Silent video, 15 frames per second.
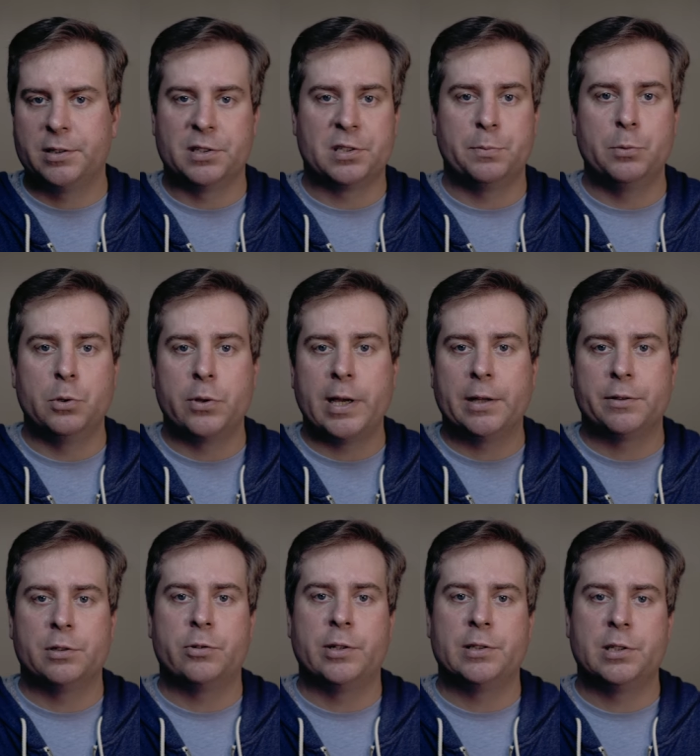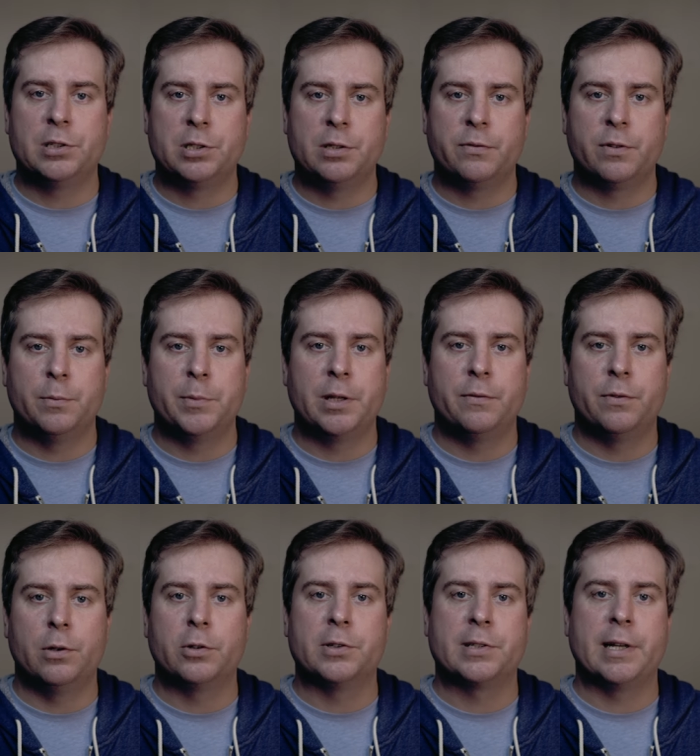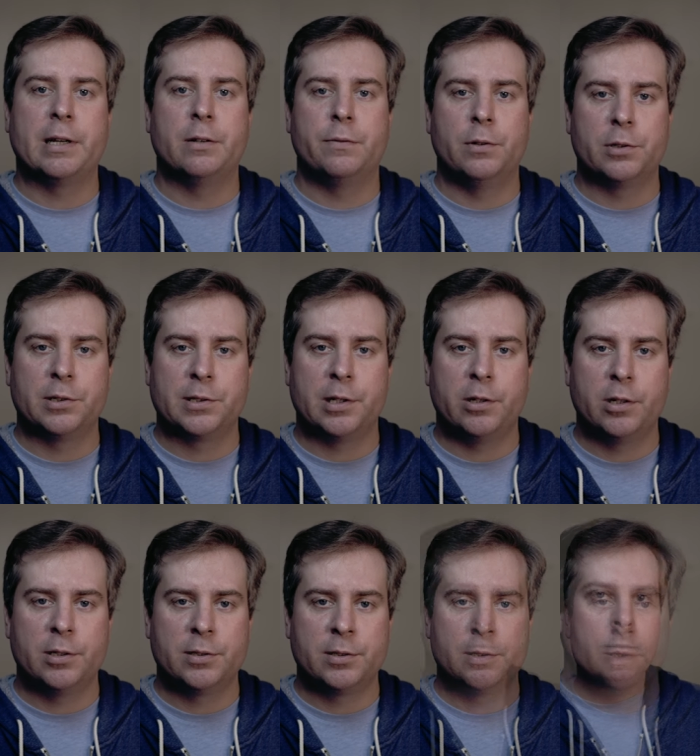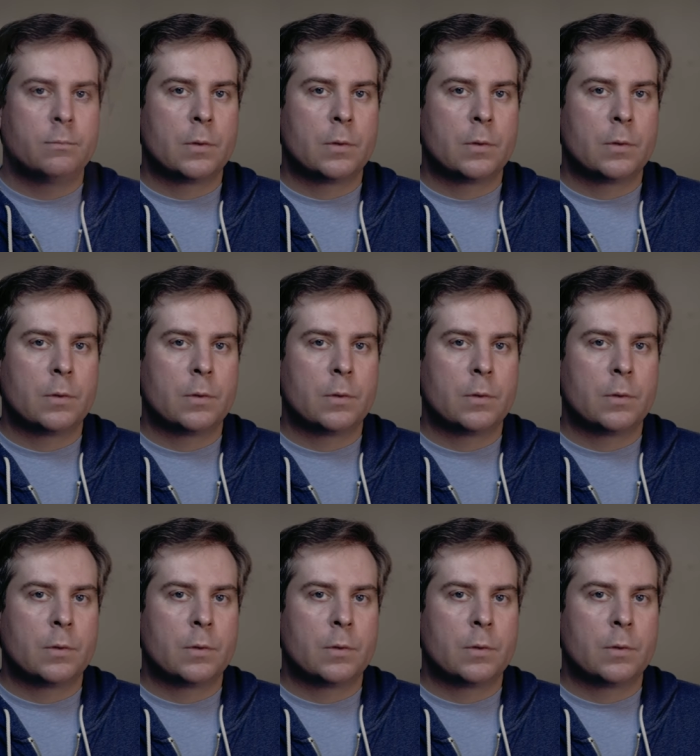smooth out the transition from in focus to out of focus areas.